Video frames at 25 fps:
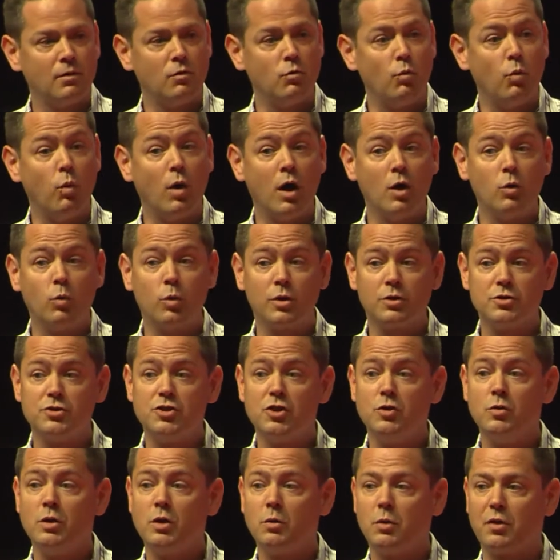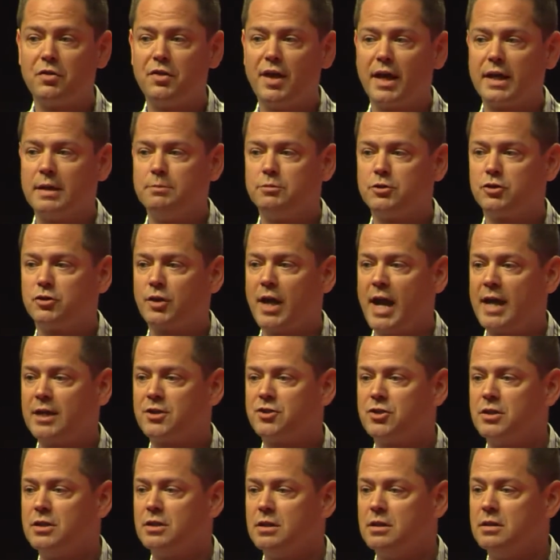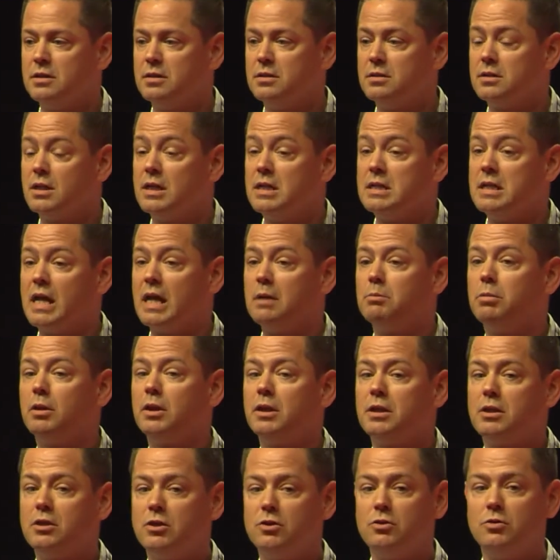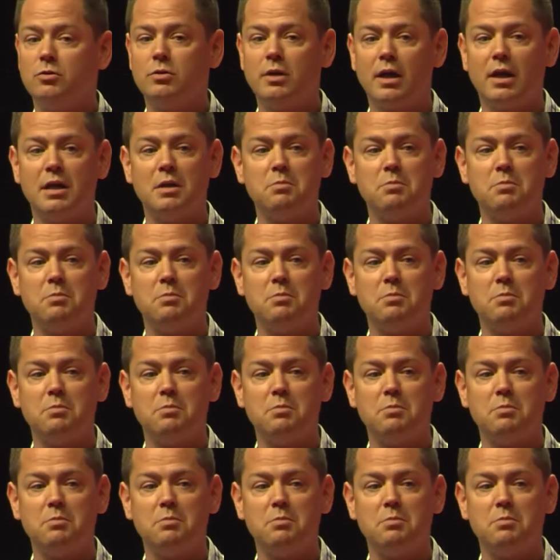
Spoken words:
And what we're doing with that abstraction is enabling you,